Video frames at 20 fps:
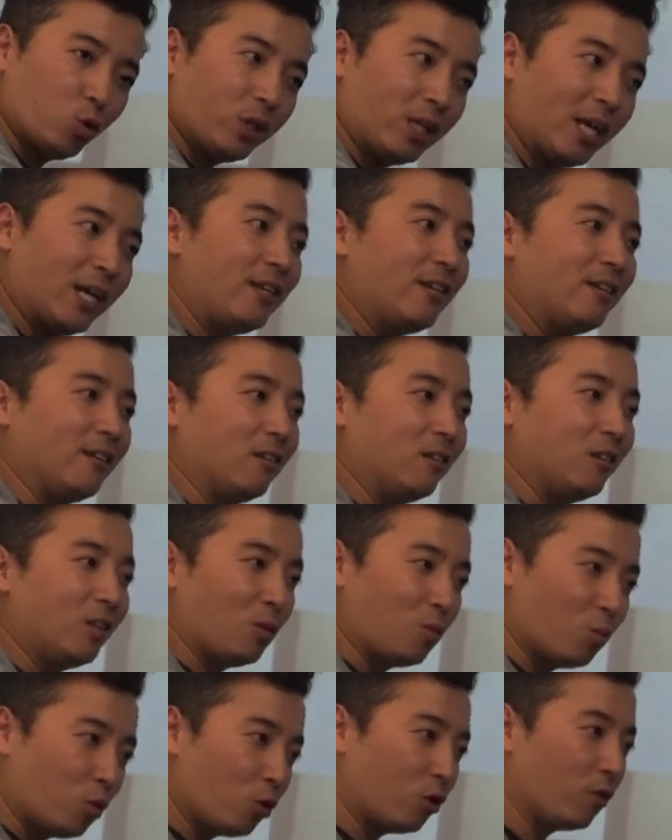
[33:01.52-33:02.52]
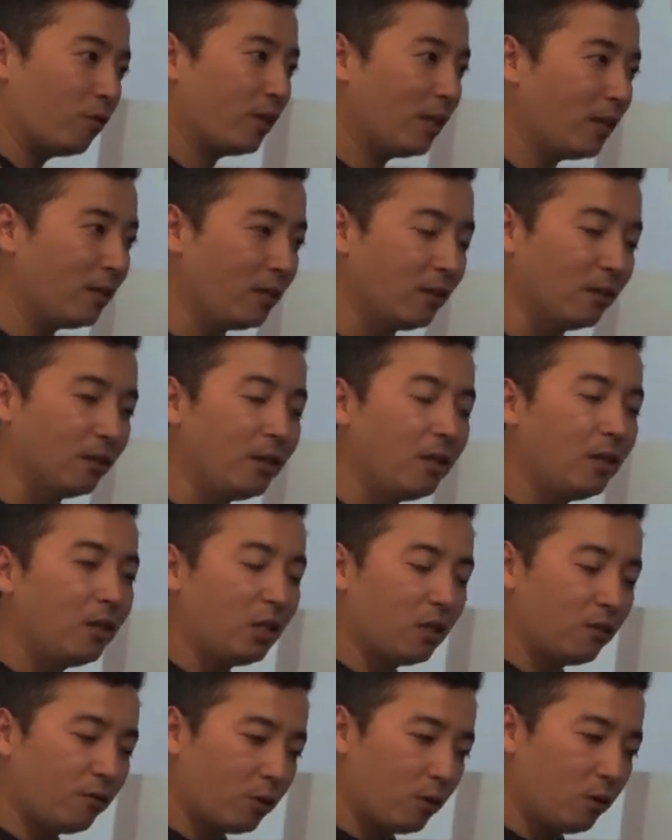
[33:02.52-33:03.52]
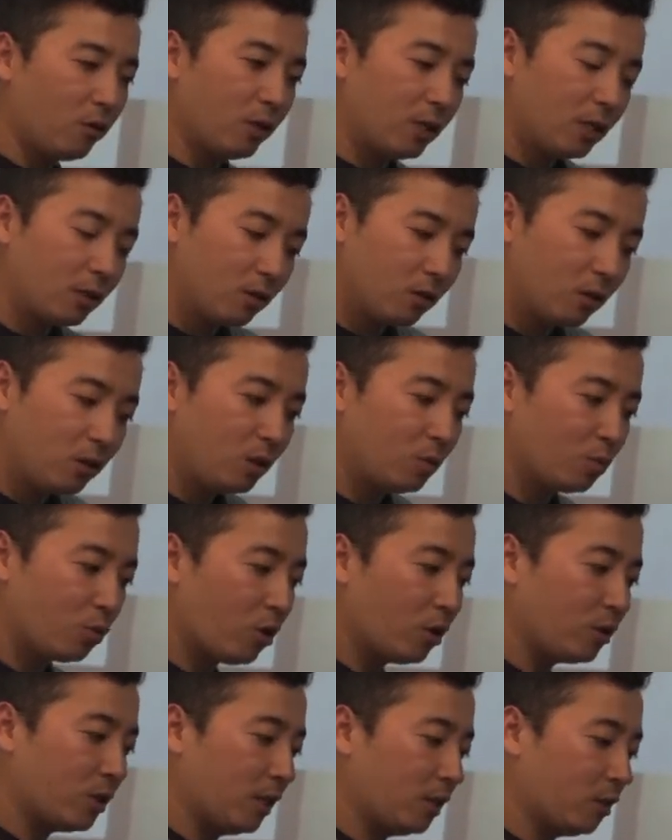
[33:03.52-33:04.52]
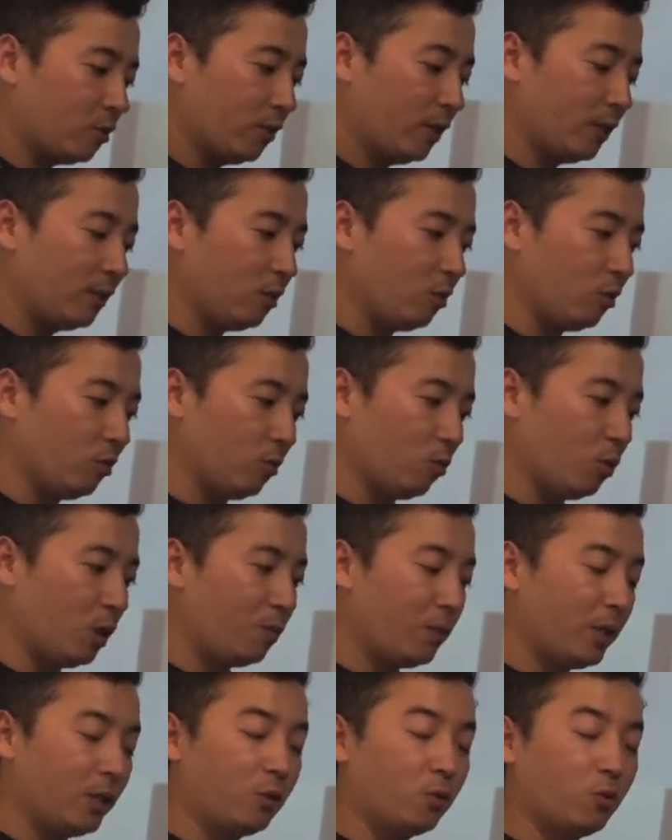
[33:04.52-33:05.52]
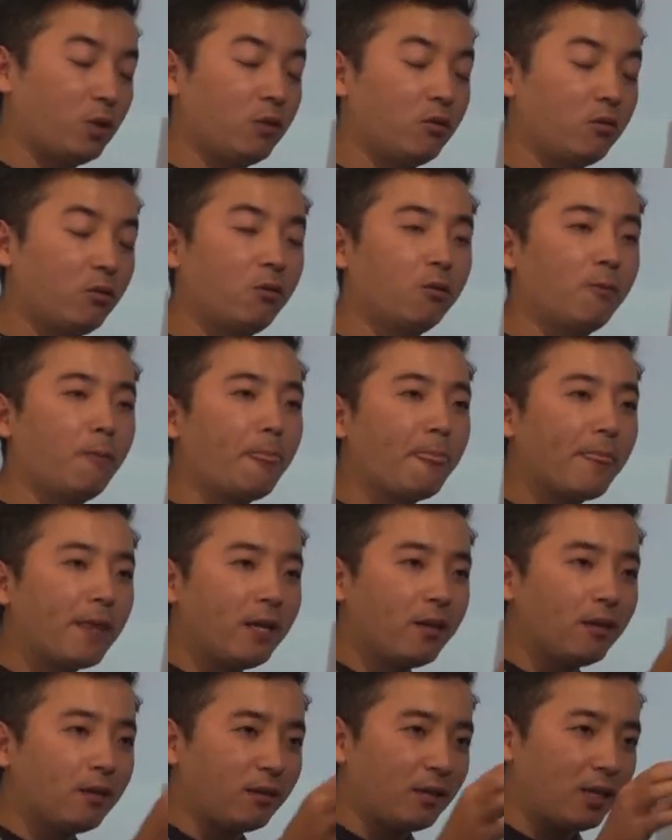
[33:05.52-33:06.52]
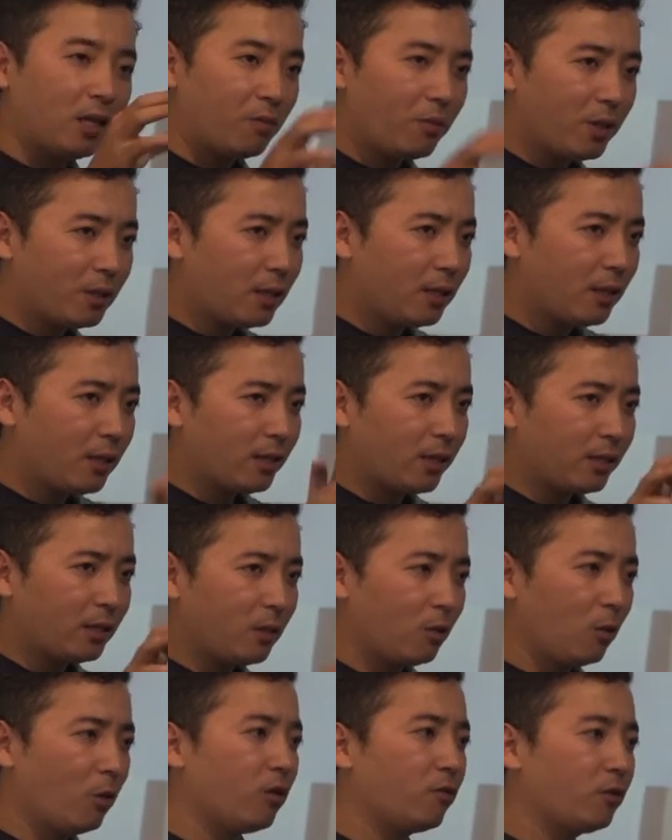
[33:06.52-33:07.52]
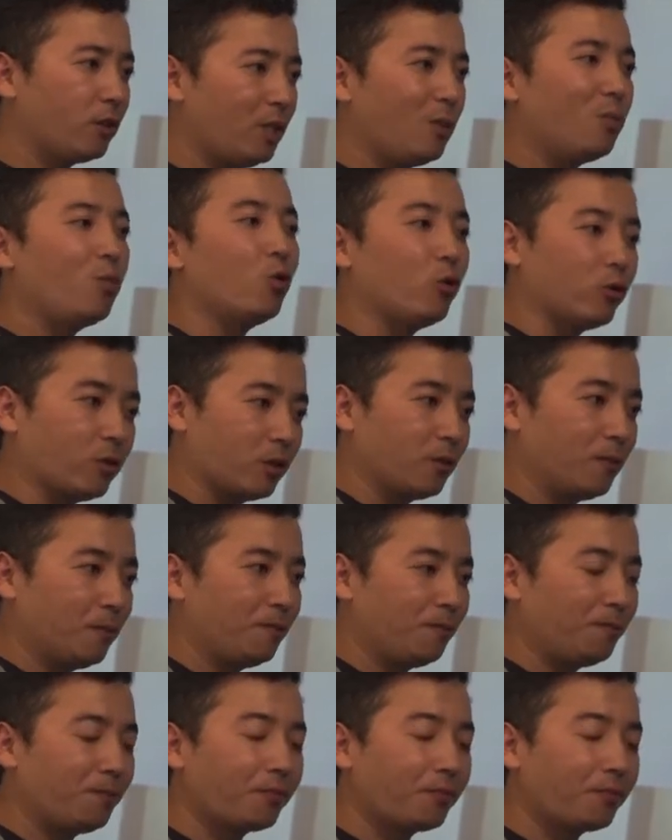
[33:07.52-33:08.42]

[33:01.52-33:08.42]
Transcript: to Kenya, the port of Kenya. And if you look at these projects, right, One Belt, One Road, they're basically connecting a lot of seaports.